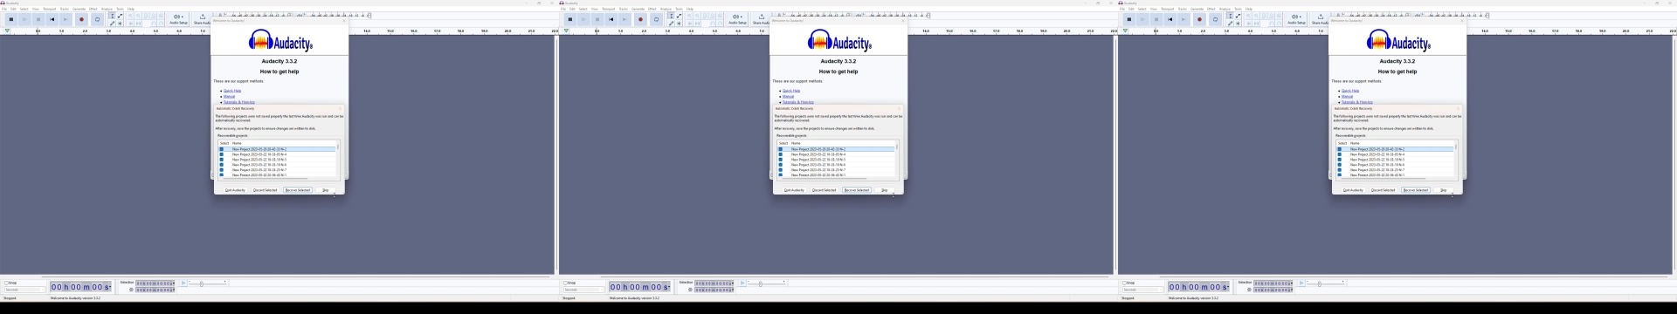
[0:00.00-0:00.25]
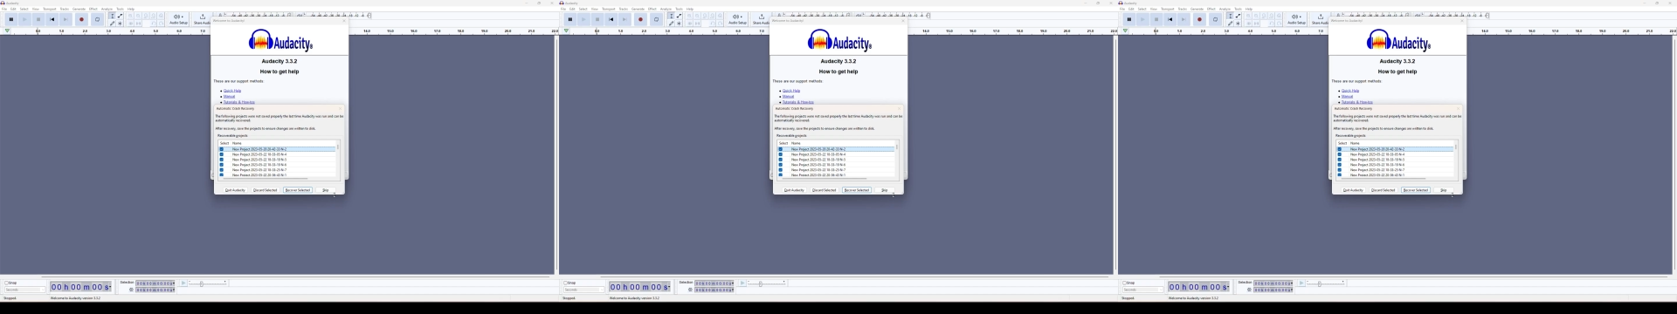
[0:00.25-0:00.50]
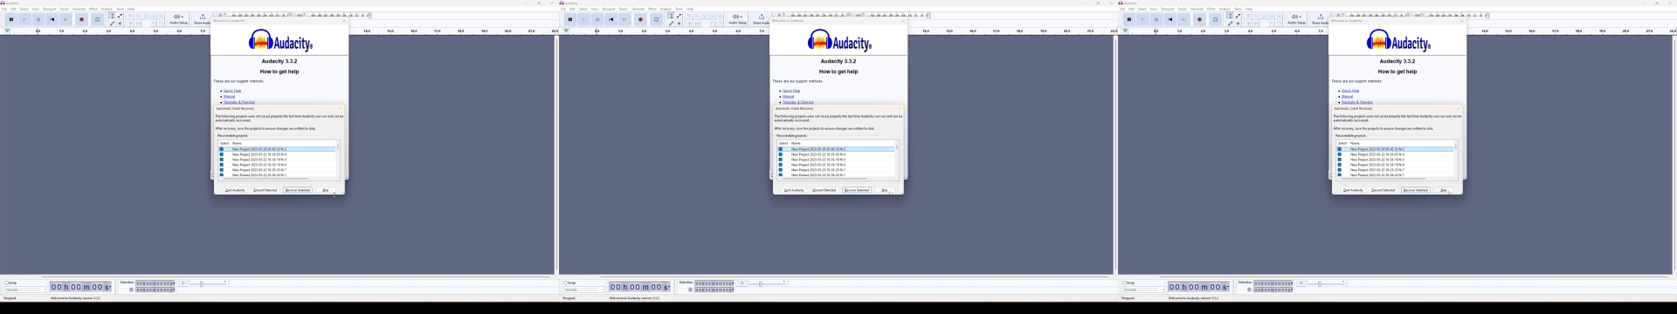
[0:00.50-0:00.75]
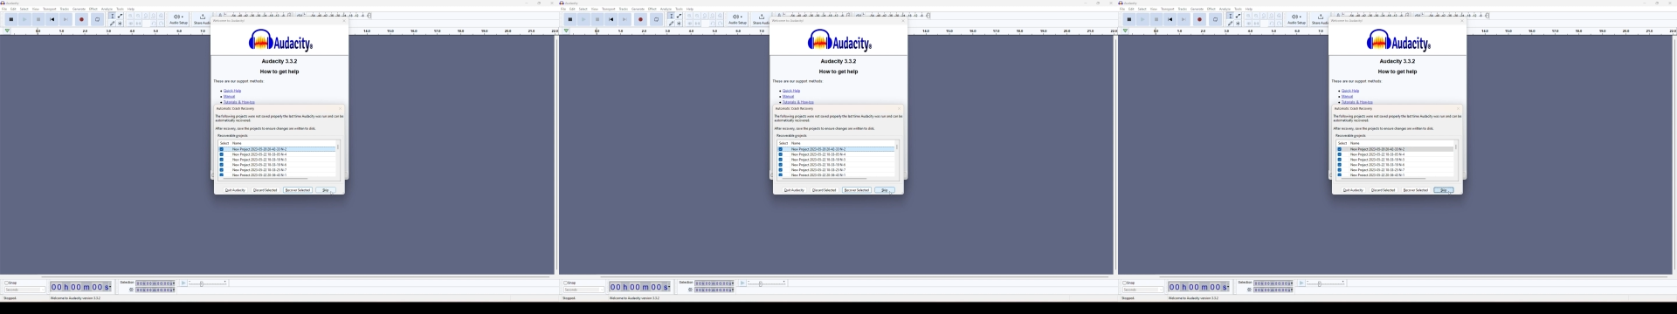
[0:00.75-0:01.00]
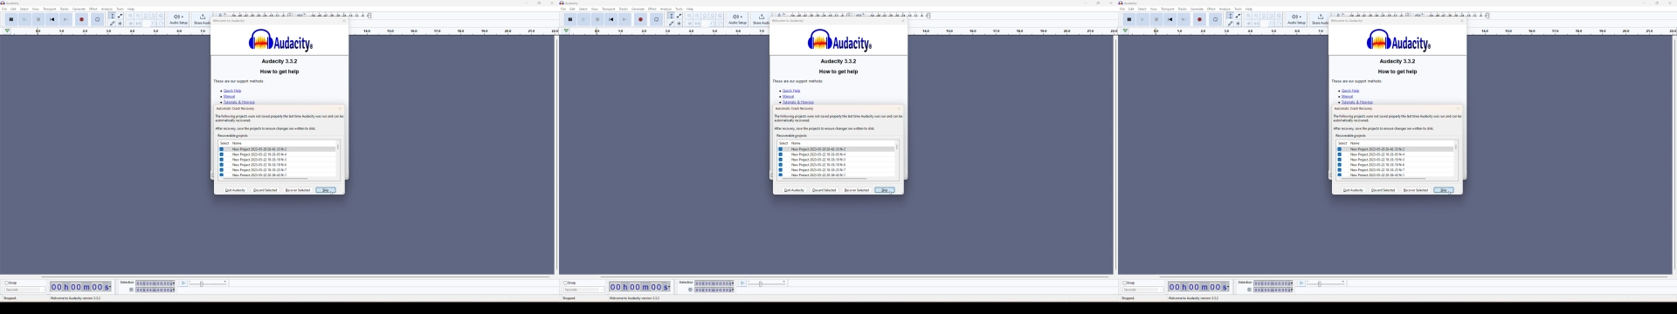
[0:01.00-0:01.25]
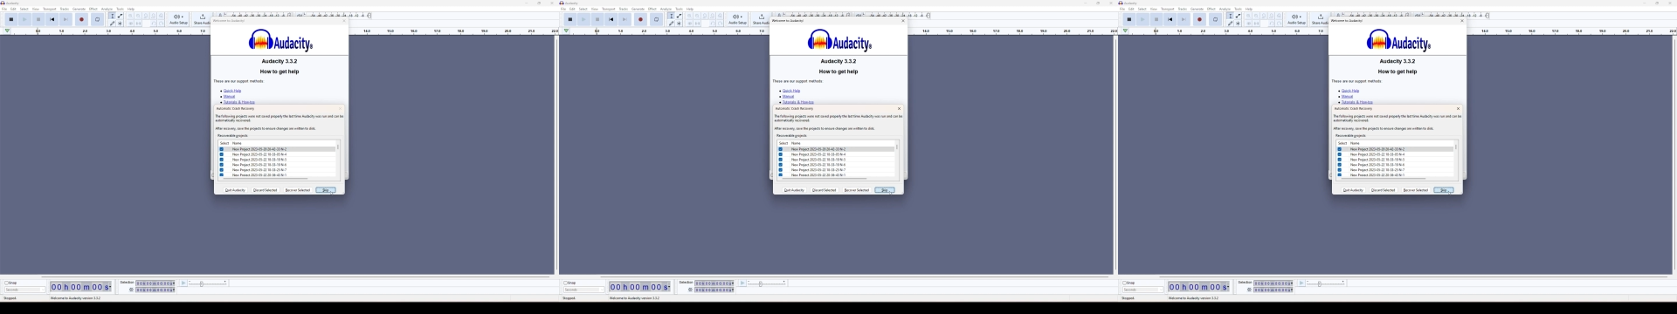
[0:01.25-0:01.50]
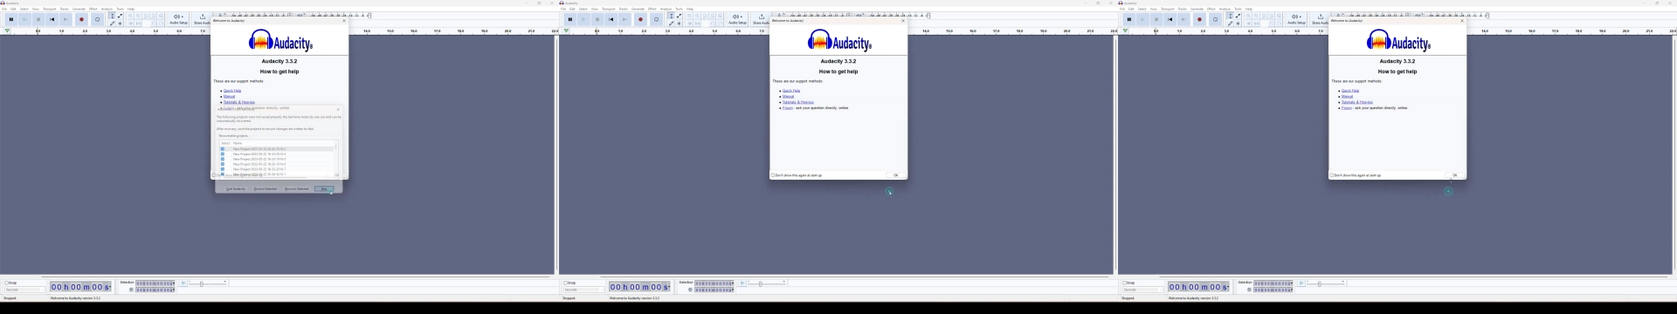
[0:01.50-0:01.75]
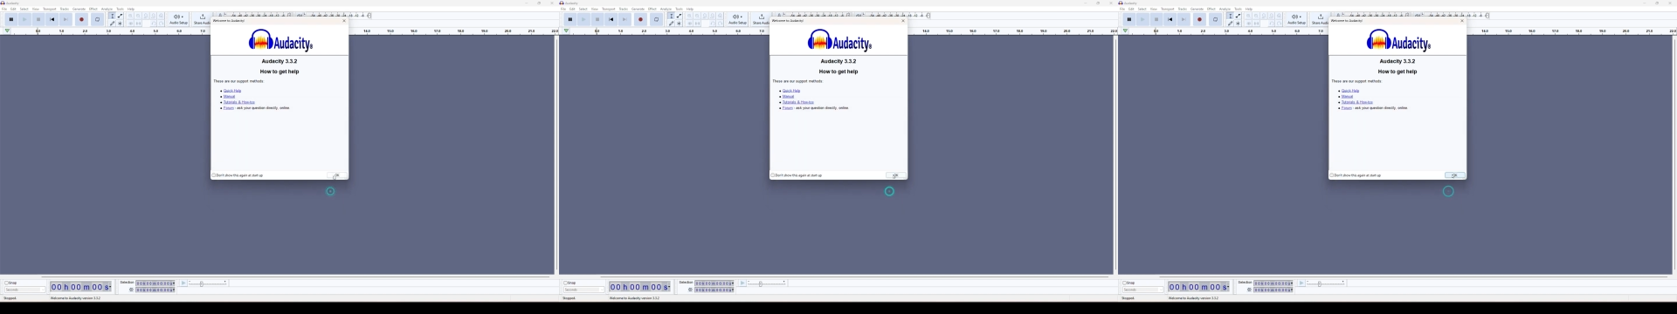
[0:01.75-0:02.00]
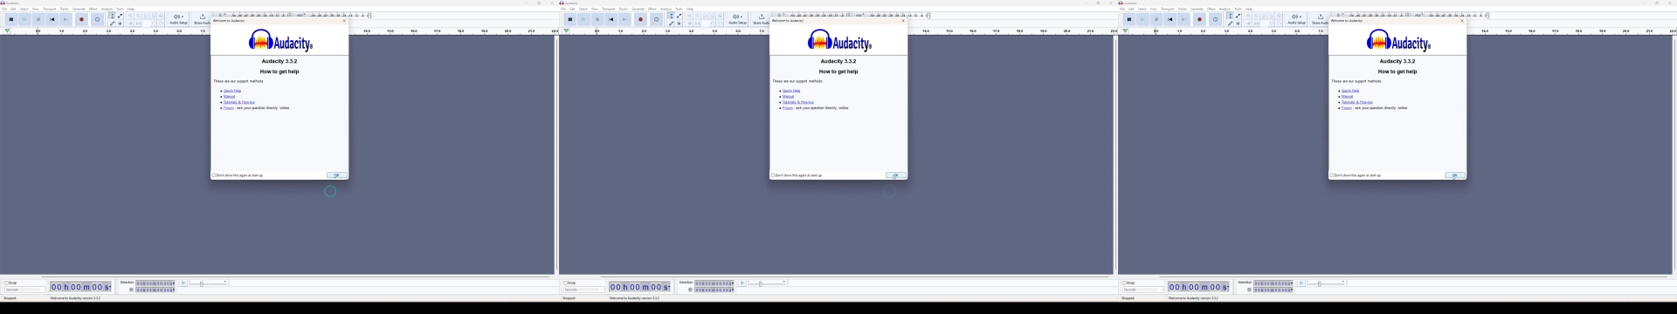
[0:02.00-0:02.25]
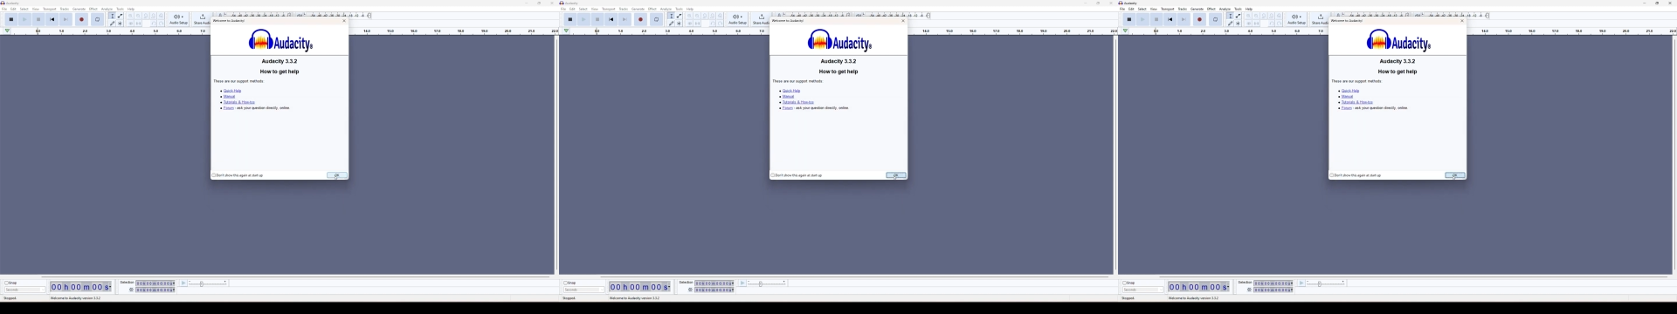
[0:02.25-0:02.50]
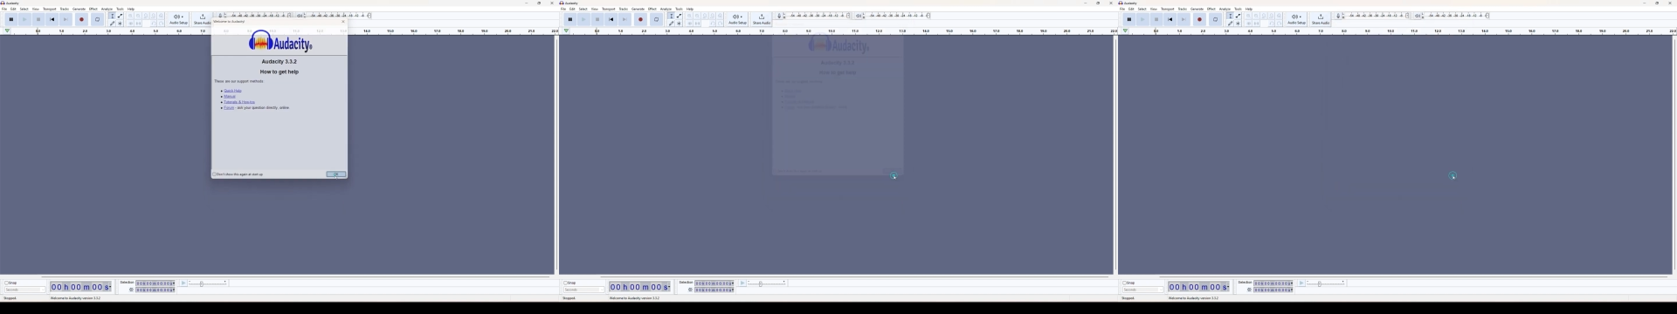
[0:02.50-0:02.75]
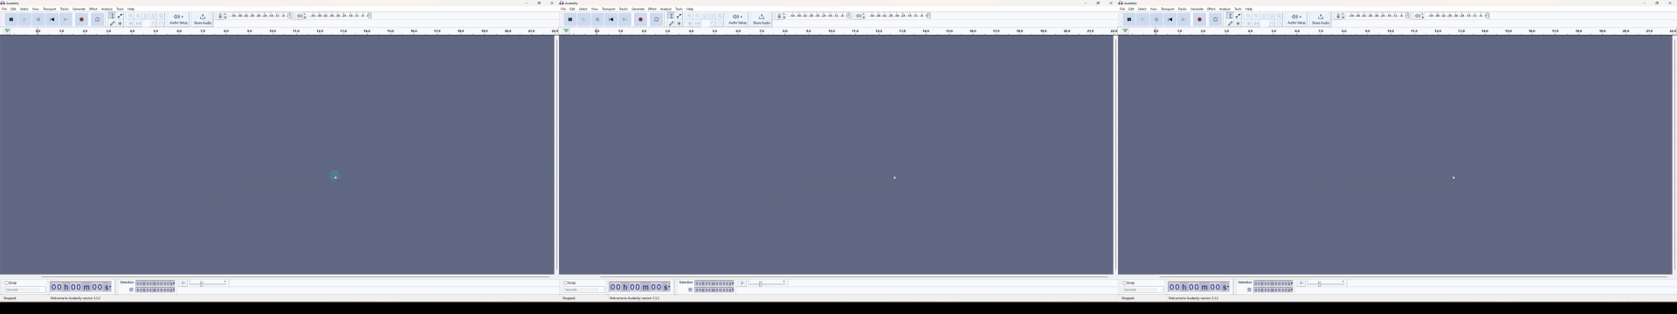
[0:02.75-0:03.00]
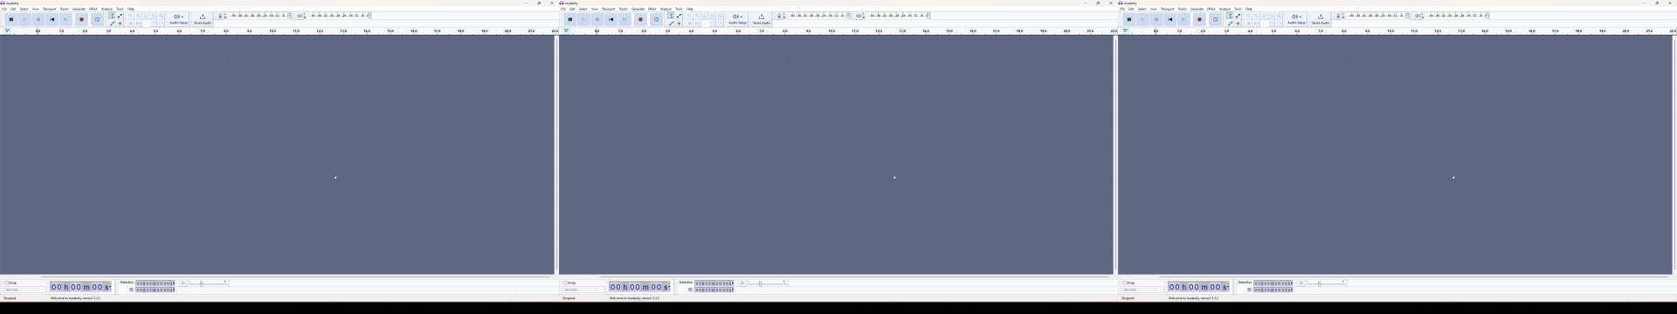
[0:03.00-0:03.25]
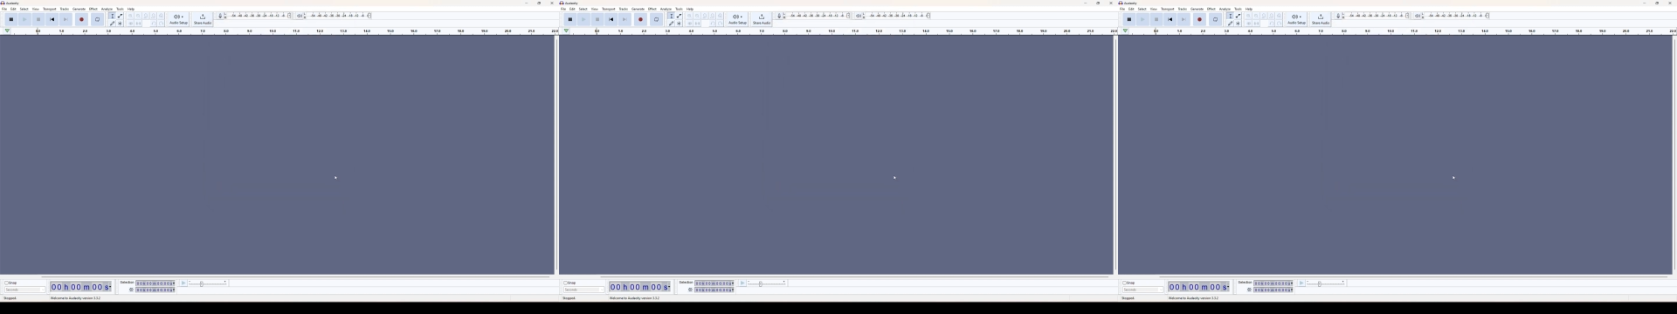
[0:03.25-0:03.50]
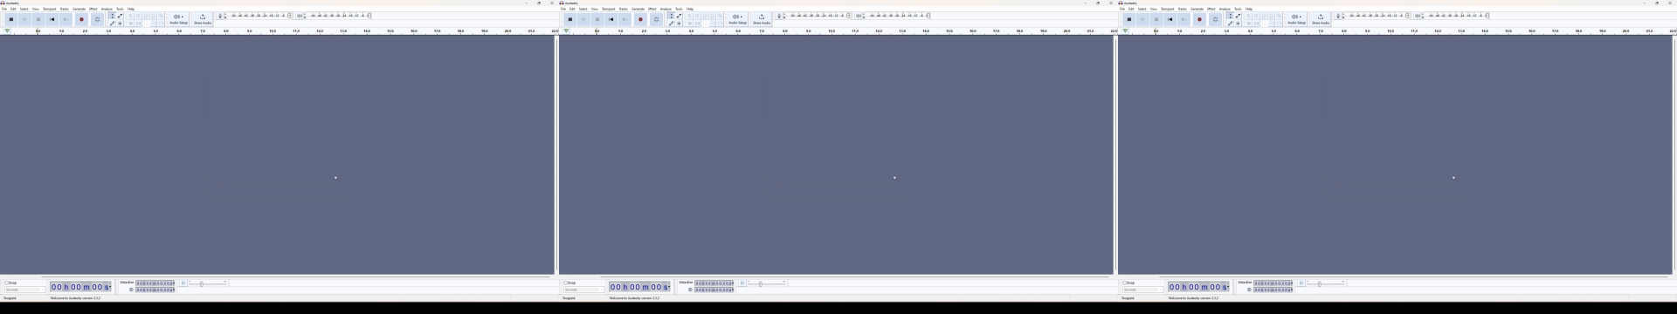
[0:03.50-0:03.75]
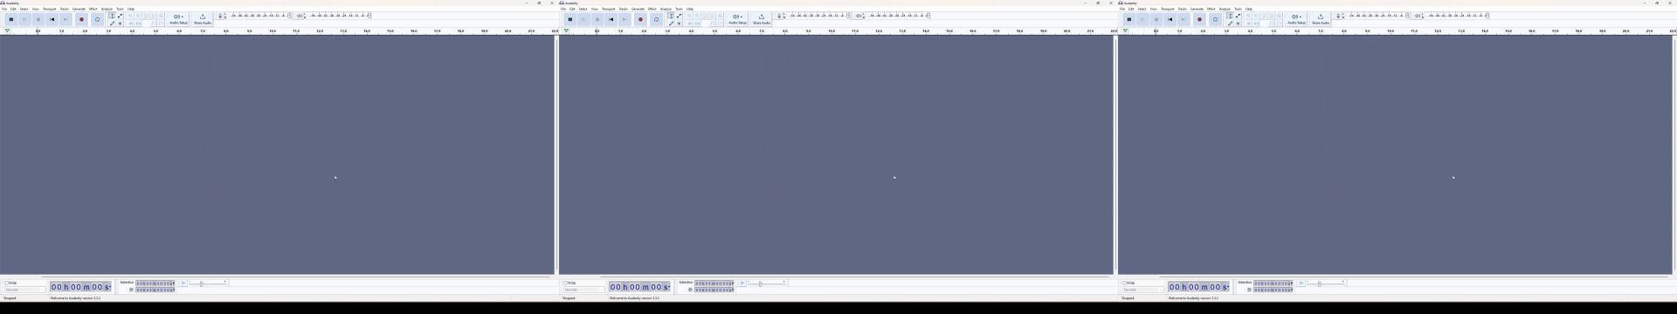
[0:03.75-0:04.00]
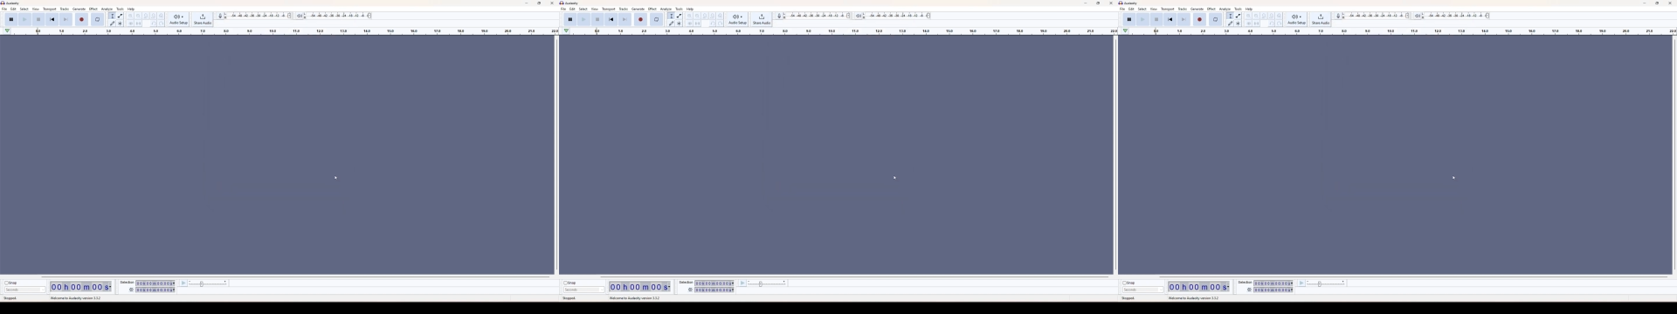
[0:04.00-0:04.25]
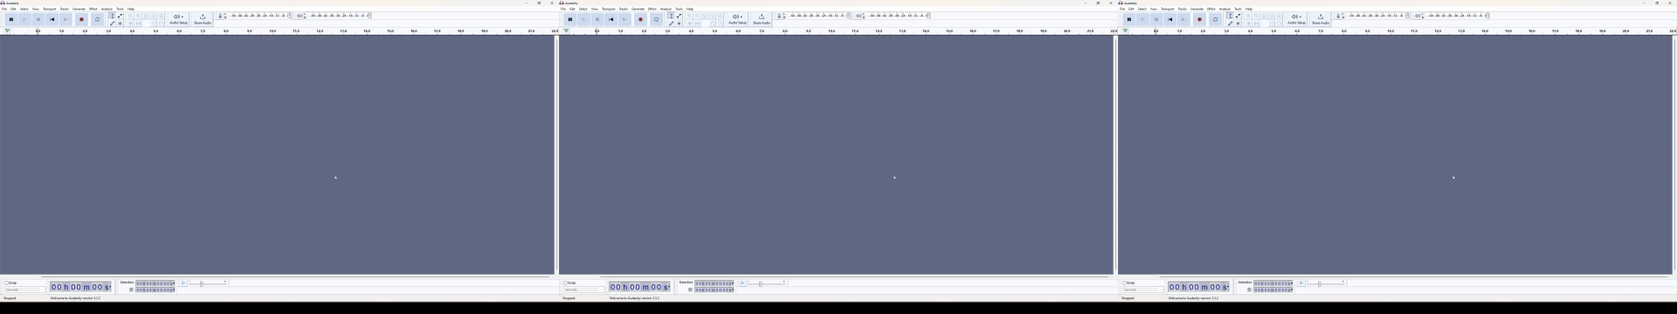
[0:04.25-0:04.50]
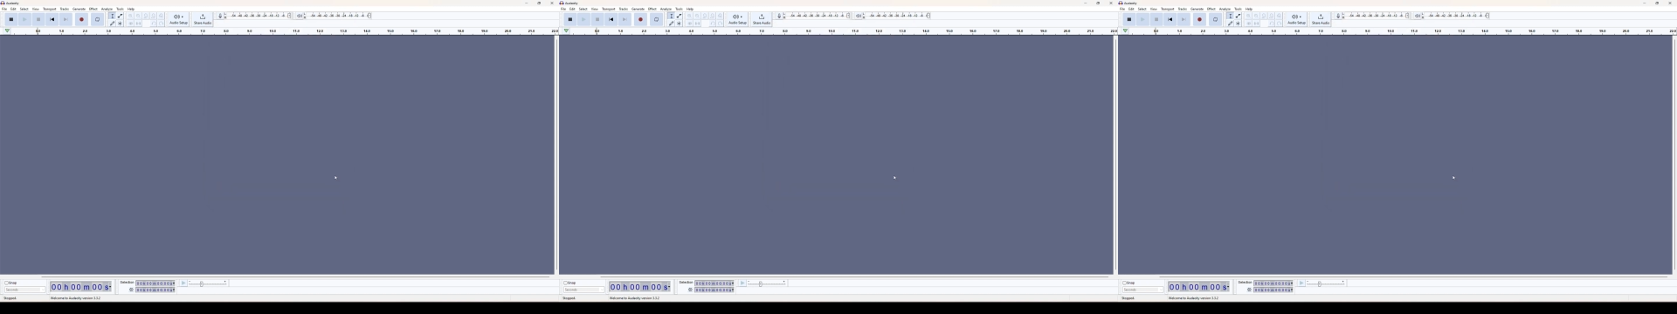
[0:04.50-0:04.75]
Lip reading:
Nobody's mouth can be seen.